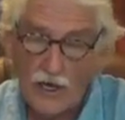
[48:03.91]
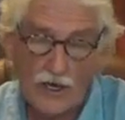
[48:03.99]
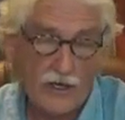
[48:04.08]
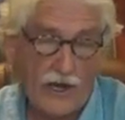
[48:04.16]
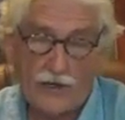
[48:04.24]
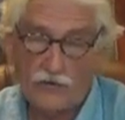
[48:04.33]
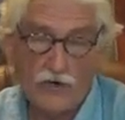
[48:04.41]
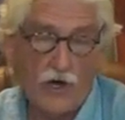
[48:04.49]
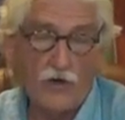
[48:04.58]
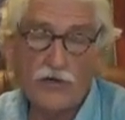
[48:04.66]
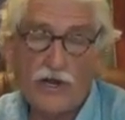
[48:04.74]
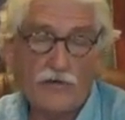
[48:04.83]
I don't
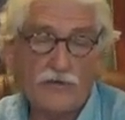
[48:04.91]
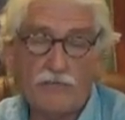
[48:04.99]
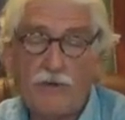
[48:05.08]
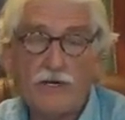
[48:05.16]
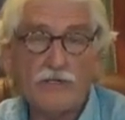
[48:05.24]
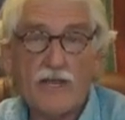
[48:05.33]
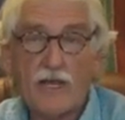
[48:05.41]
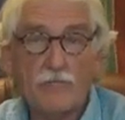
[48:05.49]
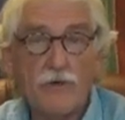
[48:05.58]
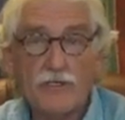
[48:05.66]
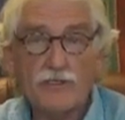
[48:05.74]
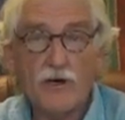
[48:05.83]
know, you'd have to take a
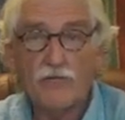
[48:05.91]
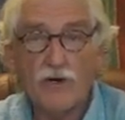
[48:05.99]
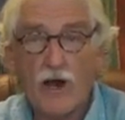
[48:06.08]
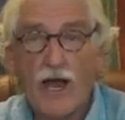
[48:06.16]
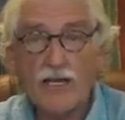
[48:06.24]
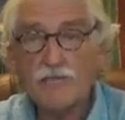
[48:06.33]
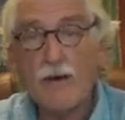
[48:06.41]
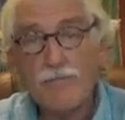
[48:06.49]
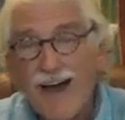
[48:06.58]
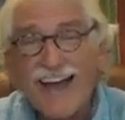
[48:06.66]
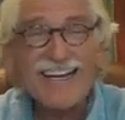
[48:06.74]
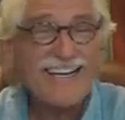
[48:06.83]
picture of your eyes, but
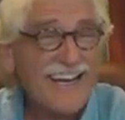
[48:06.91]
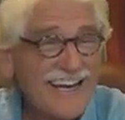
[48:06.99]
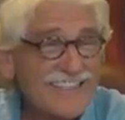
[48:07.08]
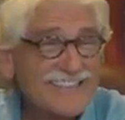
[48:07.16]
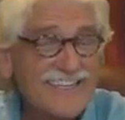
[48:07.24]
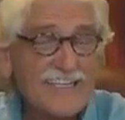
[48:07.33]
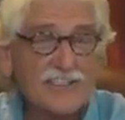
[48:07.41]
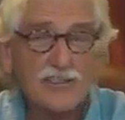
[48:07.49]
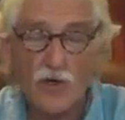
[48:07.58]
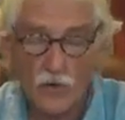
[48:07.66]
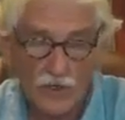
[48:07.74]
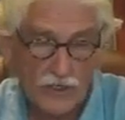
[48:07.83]
my guess is,
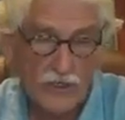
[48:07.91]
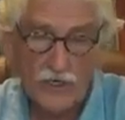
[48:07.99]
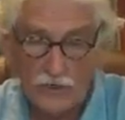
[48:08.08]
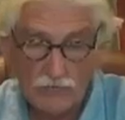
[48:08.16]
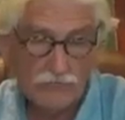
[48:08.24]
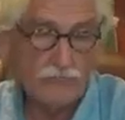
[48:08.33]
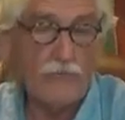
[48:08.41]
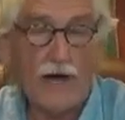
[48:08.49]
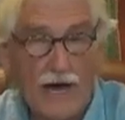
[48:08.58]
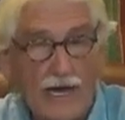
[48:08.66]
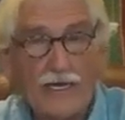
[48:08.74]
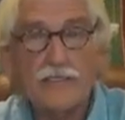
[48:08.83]
knowing
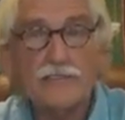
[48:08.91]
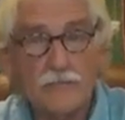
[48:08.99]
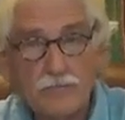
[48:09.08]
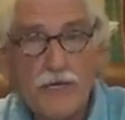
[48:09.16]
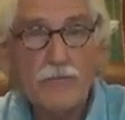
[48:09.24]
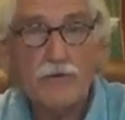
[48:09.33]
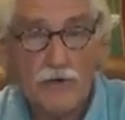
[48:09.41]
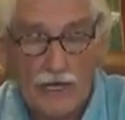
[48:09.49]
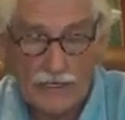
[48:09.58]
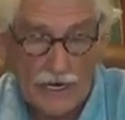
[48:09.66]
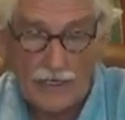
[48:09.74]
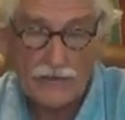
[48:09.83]
eyes and people
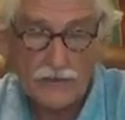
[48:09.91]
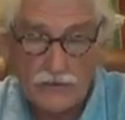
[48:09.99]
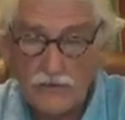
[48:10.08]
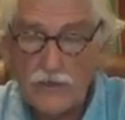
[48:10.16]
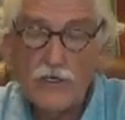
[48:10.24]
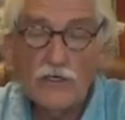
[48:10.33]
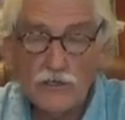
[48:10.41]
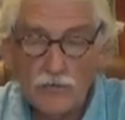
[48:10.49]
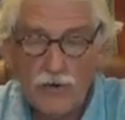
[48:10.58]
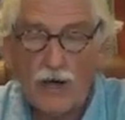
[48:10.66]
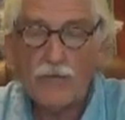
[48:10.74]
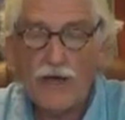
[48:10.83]
like I do, you
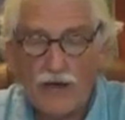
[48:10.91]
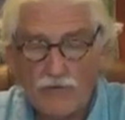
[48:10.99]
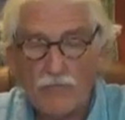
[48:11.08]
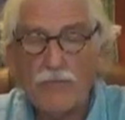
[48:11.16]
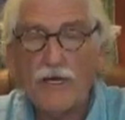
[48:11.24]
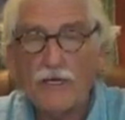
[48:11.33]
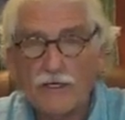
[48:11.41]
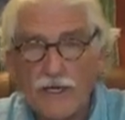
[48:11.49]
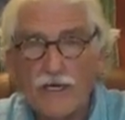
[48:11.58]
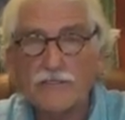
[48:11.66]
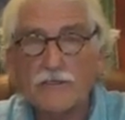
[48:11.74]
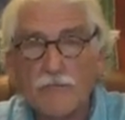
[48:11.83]
probably have a big
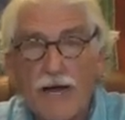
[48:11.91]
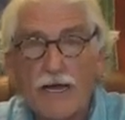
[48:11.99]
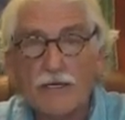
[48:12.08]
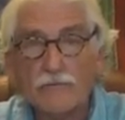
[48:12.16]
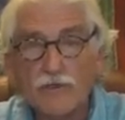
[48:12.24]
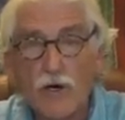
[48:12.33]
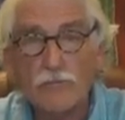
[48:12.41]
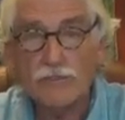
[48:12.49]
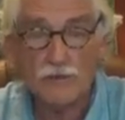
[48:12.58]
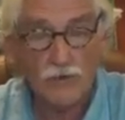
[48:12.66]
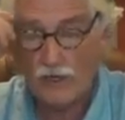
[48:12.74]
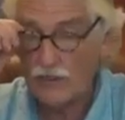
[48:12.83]
case of
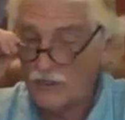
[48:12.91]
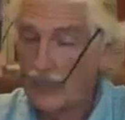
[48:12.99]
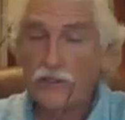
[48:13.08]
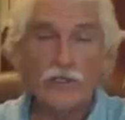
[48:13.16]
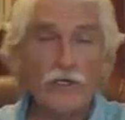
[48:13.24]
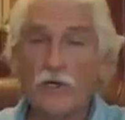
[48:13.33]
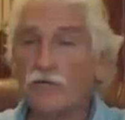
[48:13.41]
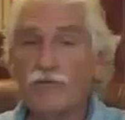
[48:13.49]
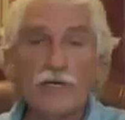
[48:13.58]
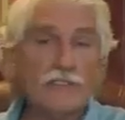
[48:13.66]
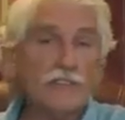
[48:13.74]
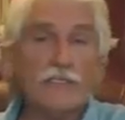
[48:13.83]
malabsorption. Well, you don't
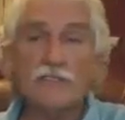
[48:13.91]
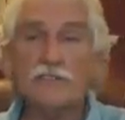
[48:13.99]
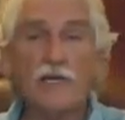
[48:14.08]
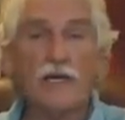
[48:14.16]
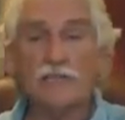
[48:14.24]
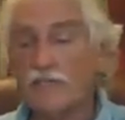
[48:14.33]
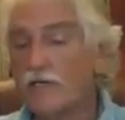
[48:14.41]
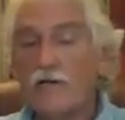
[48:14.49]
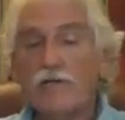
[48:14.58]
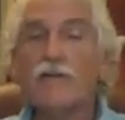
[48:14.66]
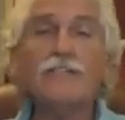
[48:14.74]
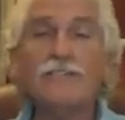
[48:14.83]
fix these things. See,
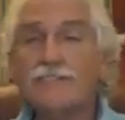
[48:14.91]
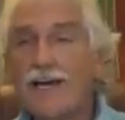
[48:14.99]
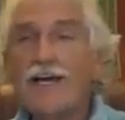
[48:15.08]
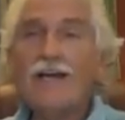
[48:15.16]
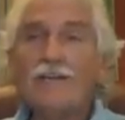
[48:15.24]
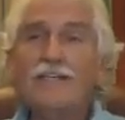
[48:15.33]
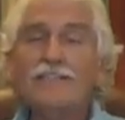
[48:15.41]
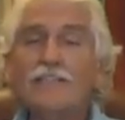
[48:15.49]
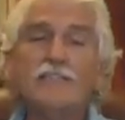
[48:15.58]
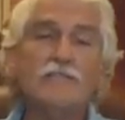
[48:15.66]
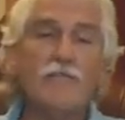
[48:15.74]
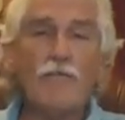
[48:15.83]
this
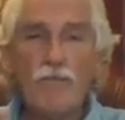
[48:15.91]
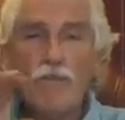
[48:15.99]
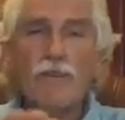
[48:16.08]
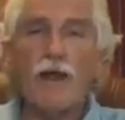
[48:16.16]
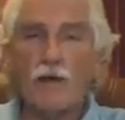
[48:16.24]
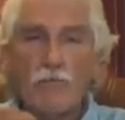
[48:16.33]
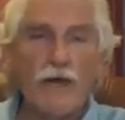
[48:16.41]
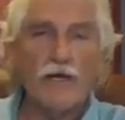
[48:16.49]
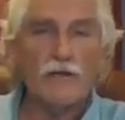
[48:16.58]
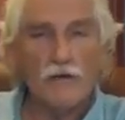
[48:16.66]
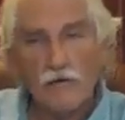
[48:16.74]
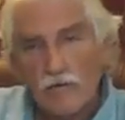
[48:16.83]
is their
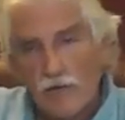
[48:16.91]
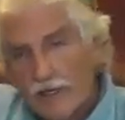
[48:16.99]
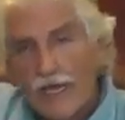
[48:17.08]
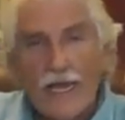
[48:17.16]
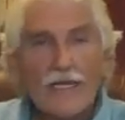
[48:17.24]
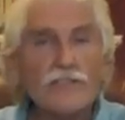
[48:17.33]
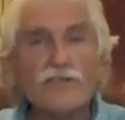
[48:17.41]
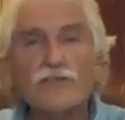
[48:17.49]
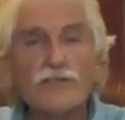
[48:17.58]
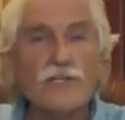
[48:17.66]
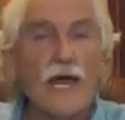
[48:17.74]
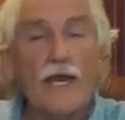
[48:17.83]
medical cancer
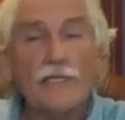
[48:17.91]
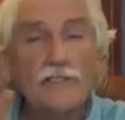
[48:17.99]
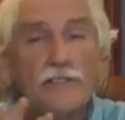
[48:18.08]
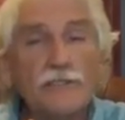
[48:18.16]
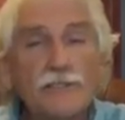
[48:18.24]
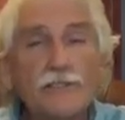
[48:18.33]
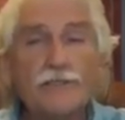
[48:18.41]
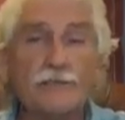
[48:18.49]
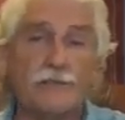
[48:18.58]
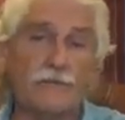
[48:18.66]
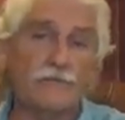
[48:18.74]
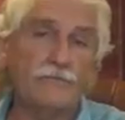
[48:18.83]
side
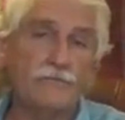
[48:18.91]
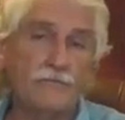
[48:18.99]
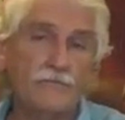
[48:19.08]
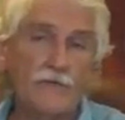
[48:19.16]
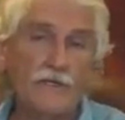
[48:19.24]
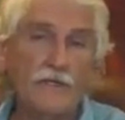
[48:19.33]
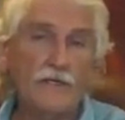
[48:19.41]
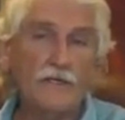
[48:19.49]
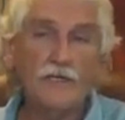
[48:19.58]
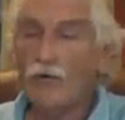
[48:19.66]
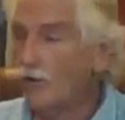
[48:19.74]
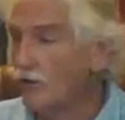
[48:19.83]
too.
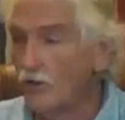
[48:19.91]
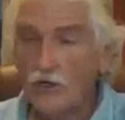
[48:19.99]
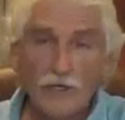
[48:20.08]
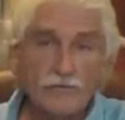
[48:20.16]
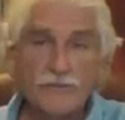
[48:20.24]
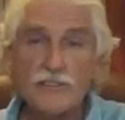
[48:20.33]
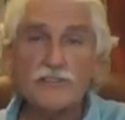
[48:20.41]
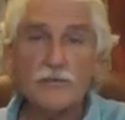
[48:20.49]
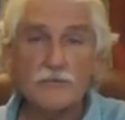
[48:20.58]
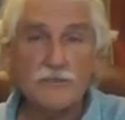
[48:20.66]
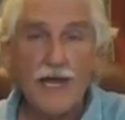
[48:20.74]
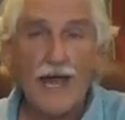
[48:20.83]
You know, when your lymph
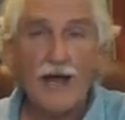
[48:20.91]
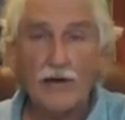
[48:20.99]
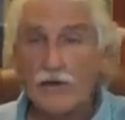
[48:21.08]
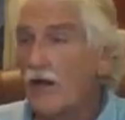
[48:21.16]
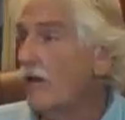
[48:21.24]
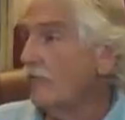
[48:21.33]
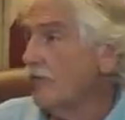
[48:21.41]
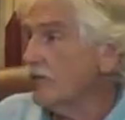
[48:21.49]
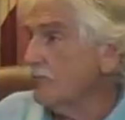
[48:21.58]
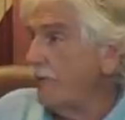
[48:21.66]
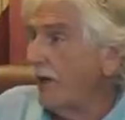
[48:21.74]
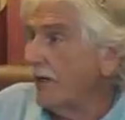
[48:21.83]
system's down,
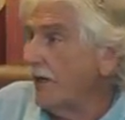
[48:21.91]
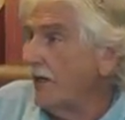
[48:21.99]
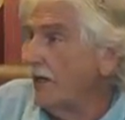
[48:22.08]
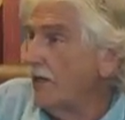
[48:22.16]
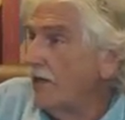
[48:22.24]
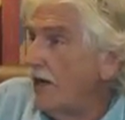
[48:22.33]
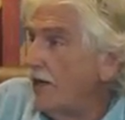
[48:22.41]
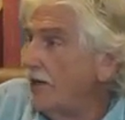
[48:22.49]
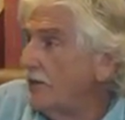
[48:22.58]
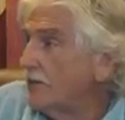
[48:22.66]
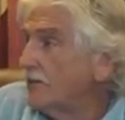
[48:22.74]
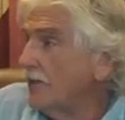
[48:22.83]
just pick any
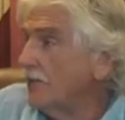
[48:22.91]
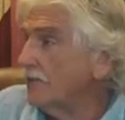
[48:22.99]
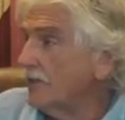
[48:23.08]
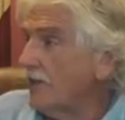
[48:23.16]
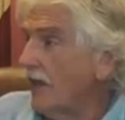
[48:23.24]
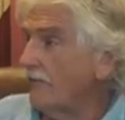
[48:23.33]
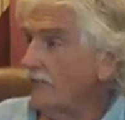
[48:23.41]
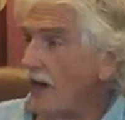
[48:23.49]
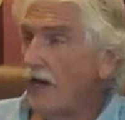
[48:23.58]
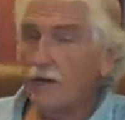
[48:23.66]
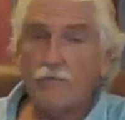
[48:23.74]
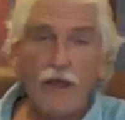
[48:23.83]
disease that they've
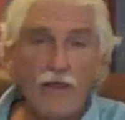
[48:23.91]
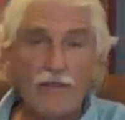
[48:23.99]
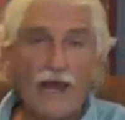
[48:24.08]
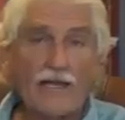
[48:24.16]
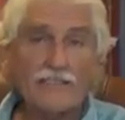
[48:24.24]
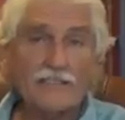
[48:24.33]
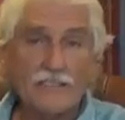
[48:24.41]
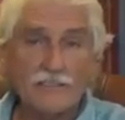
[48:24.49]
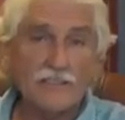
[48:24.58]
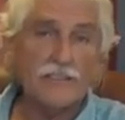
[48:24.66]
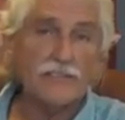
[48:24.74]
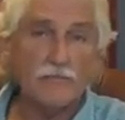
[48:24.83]
named, that's the
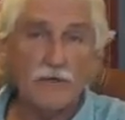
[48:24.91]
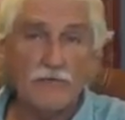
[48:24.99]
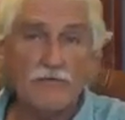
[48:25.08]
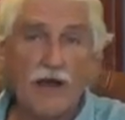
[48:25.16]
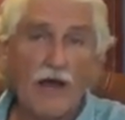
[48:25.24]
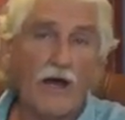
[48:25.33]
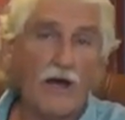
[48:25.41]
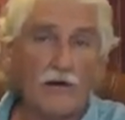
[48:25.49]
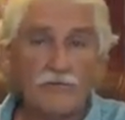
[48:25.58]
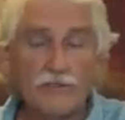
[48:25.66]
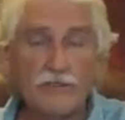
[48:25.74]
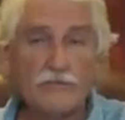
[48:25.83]
system
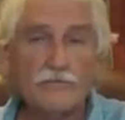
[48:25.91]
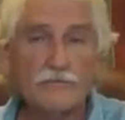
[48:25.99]
involved.